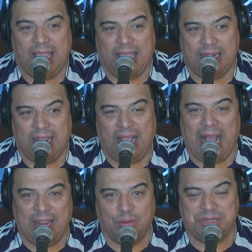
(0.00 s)
And
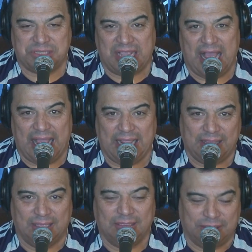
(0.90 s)
Ione
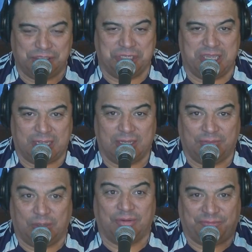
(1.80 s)
Sky, the chick,
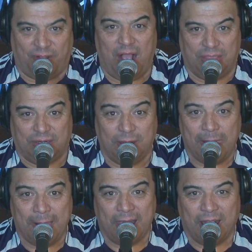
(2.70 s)
her
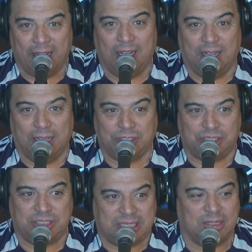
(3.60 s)
father,
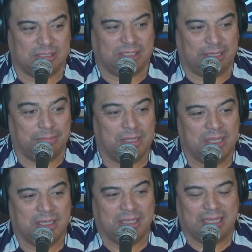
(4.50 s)
she tells him
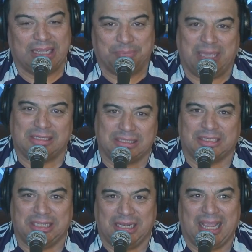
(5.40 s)

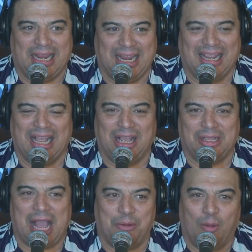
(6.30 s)
basically like,
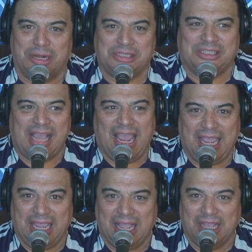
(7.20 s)
I want to
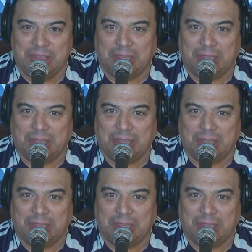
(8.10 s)
say